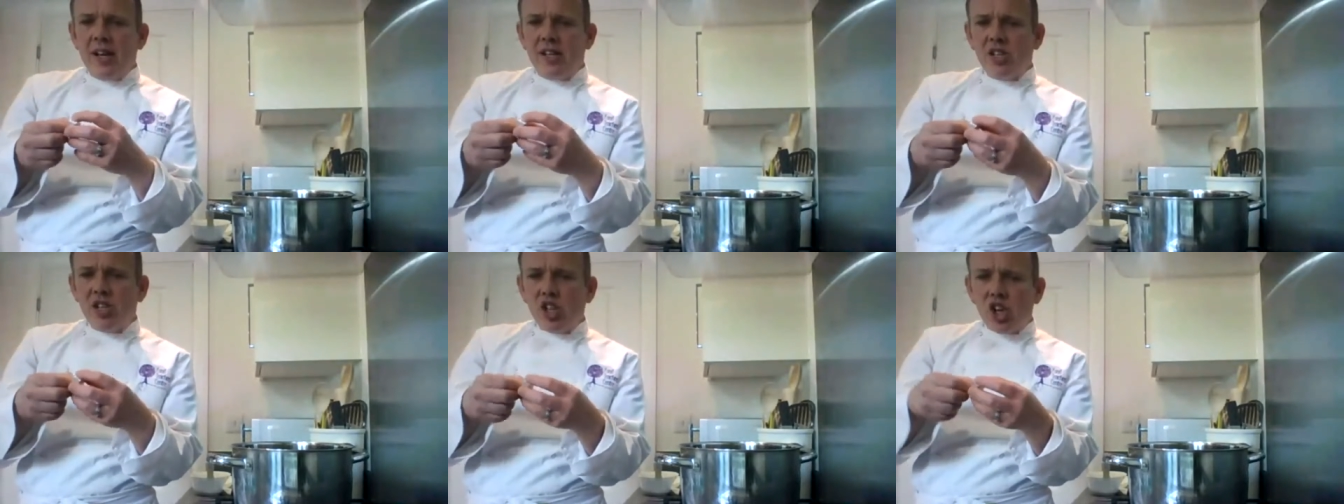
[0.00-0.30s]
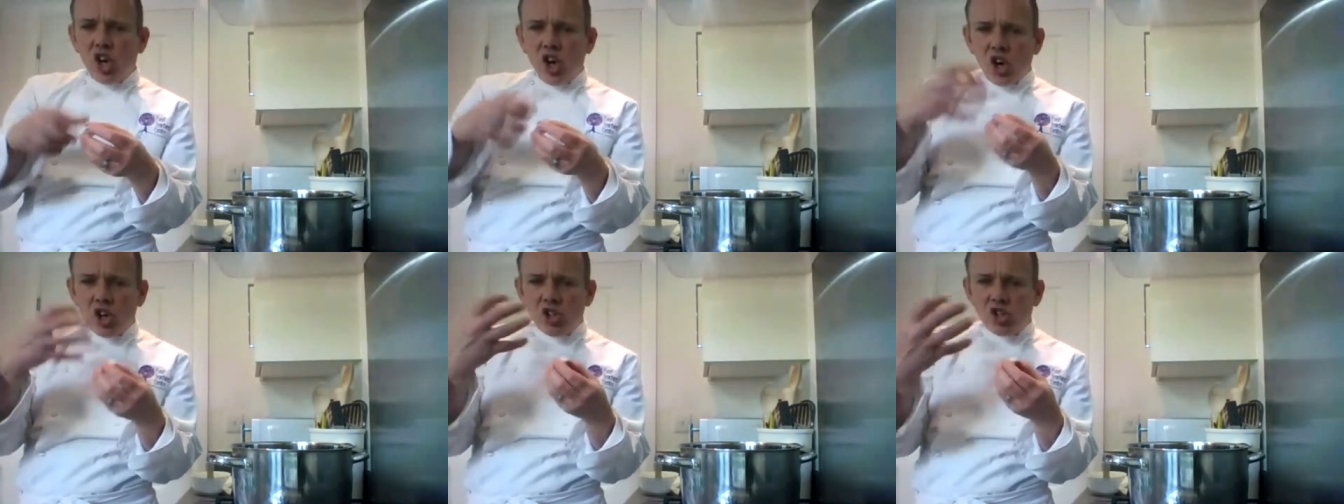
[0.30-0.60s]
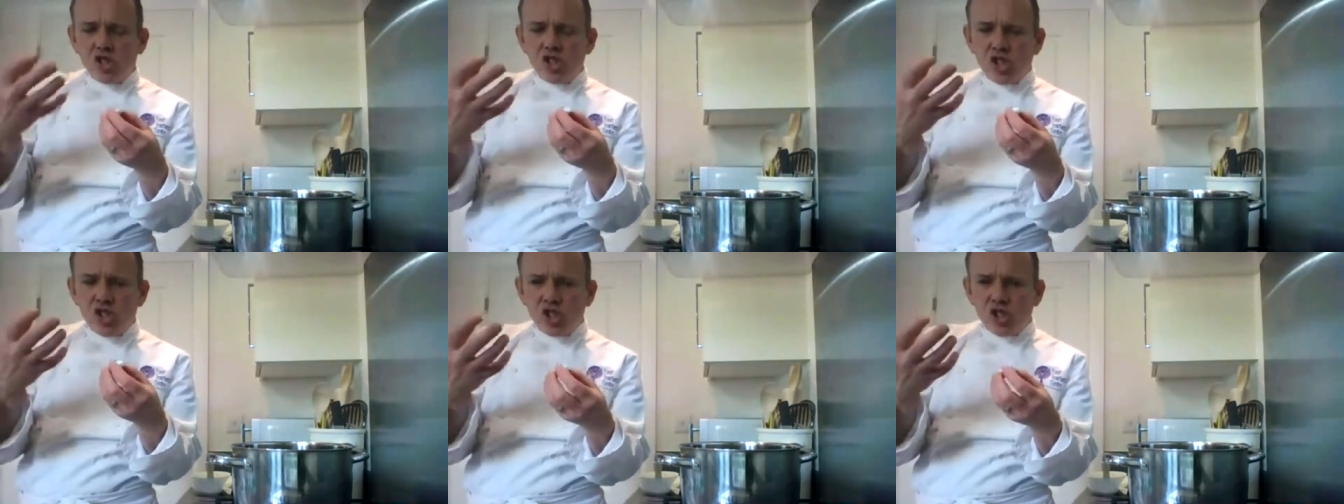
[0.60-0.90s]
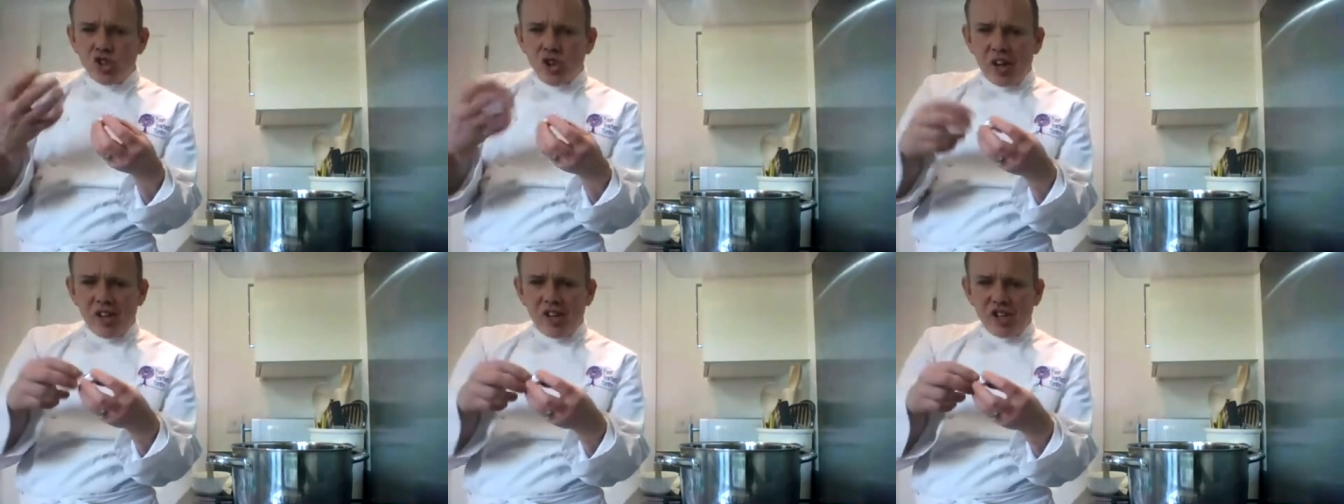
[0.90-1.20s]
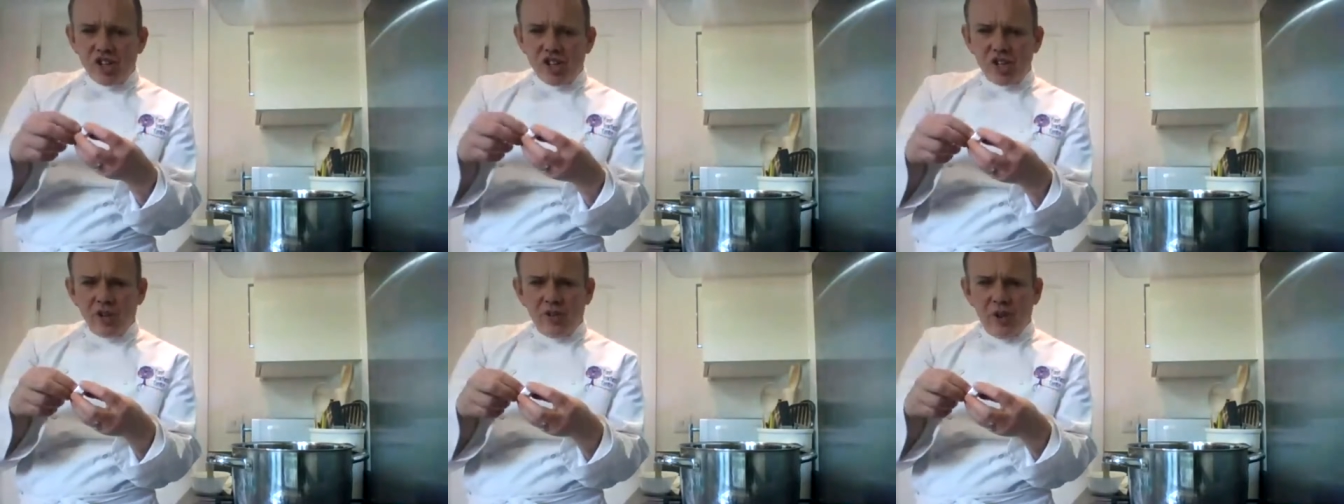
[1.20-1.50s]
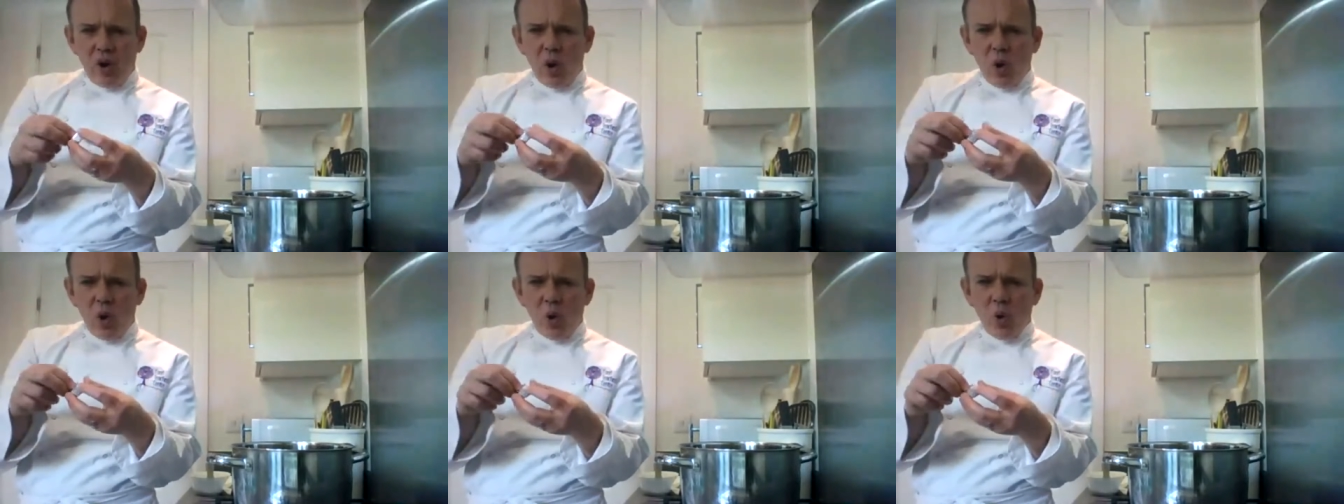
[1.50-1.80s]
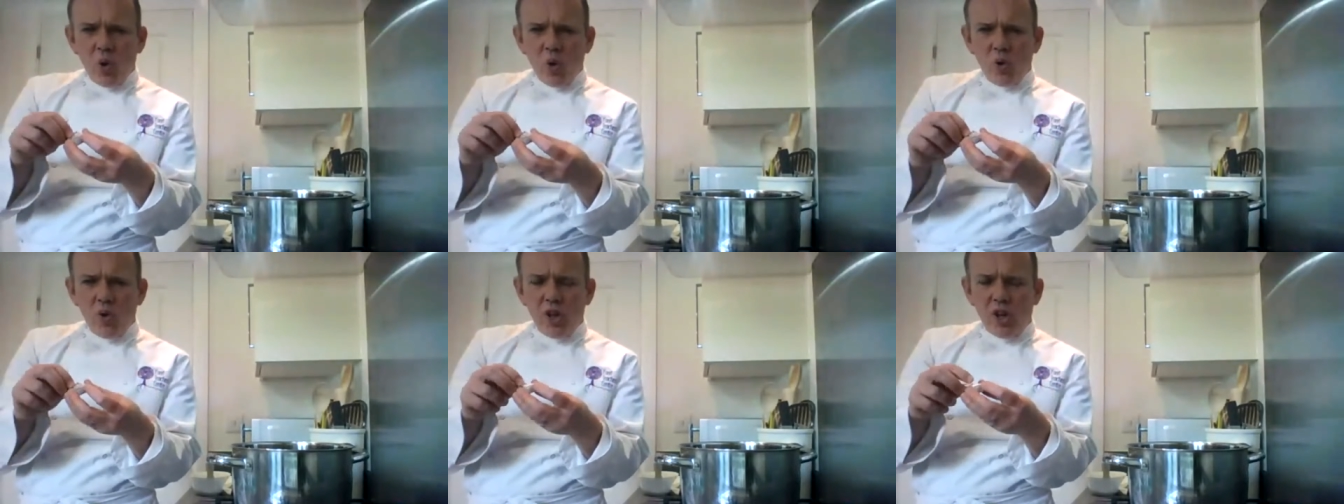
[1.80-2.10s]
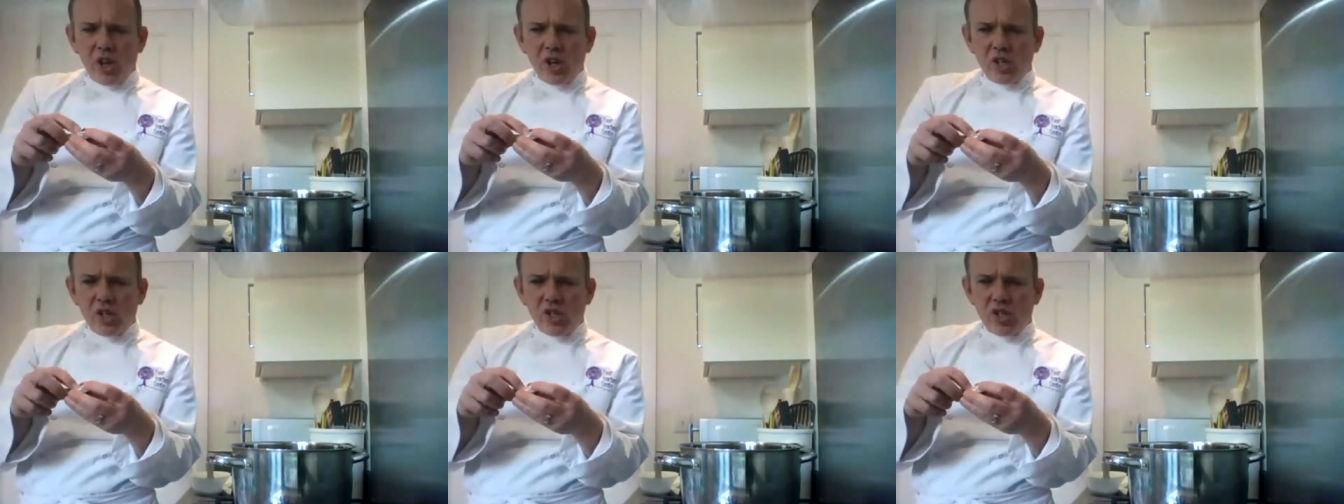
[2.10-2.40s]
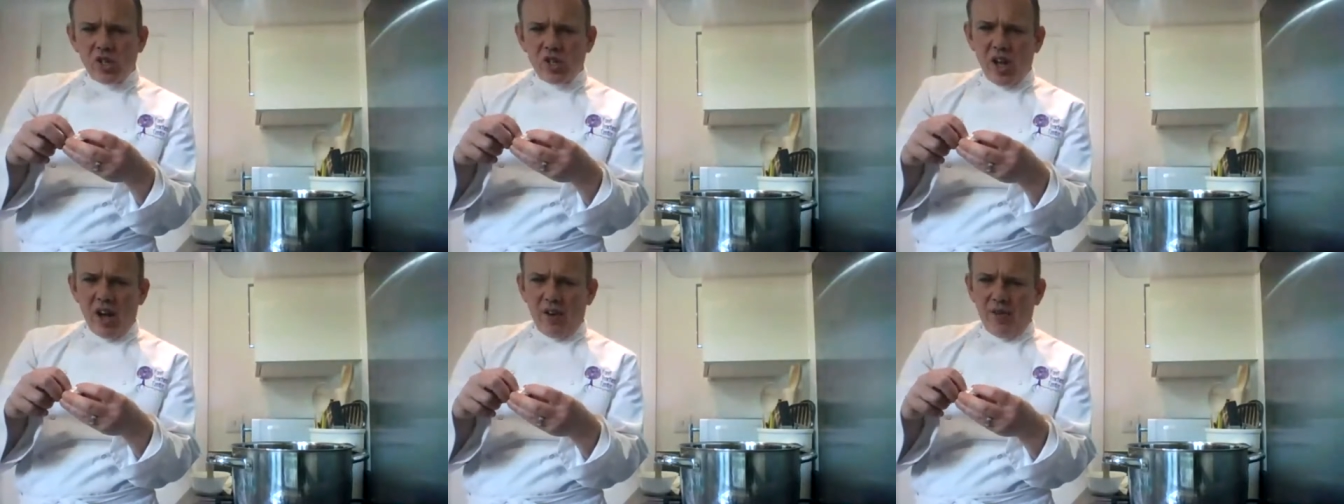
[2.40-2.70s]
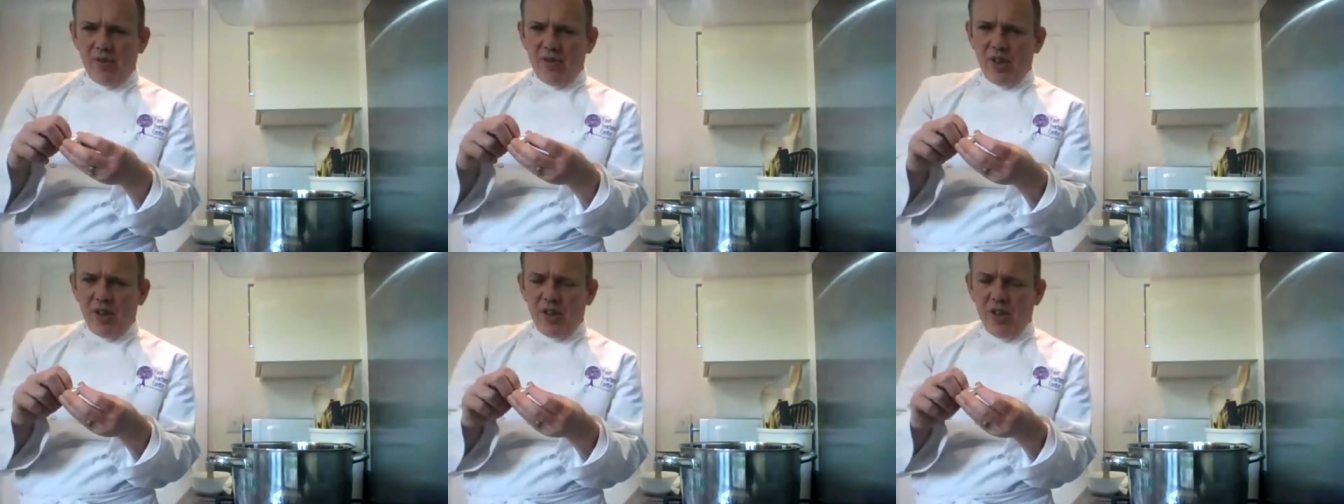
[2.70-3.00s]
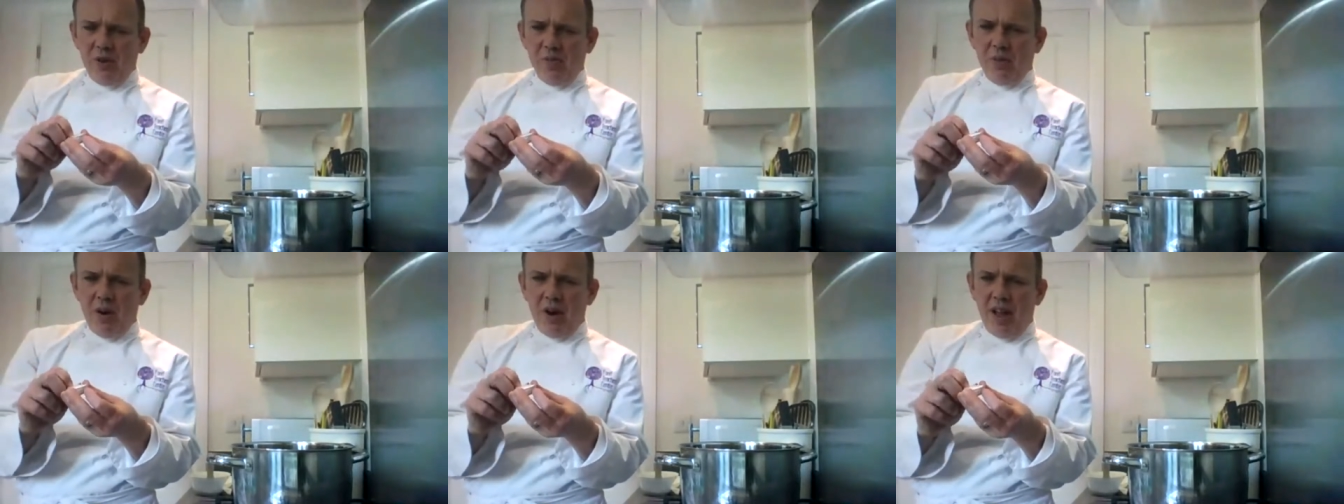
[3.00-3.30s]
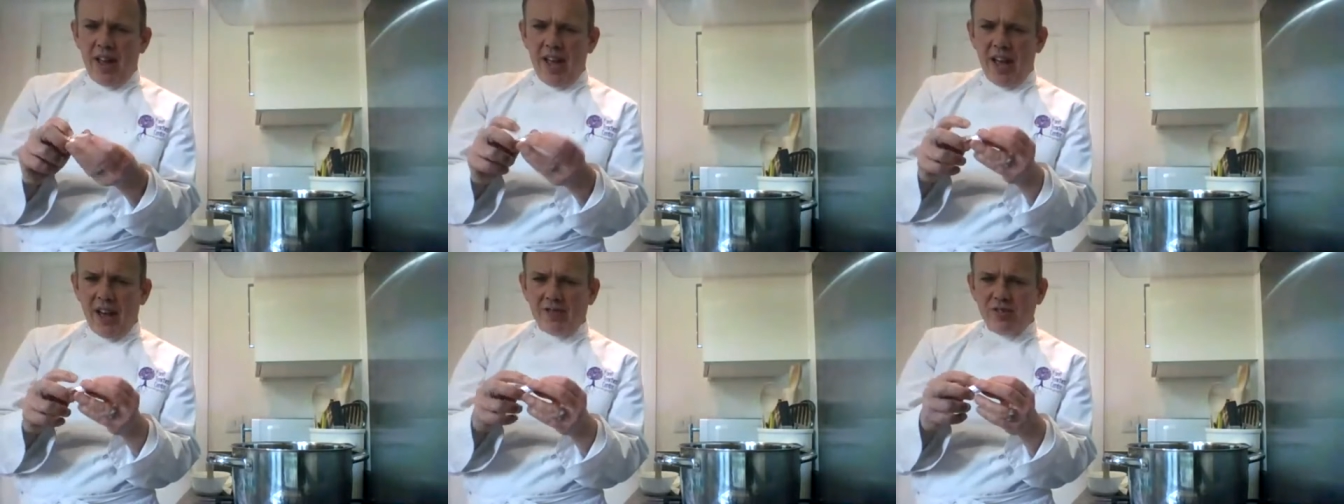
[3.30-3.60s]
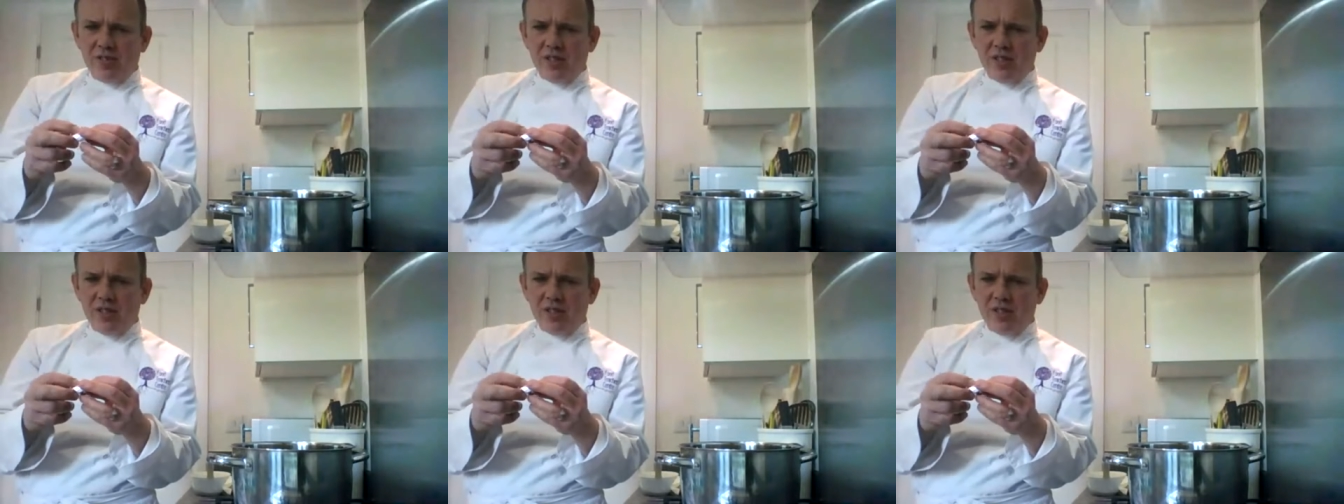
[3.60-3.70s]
It's a concentration of all the good stuff that you might have.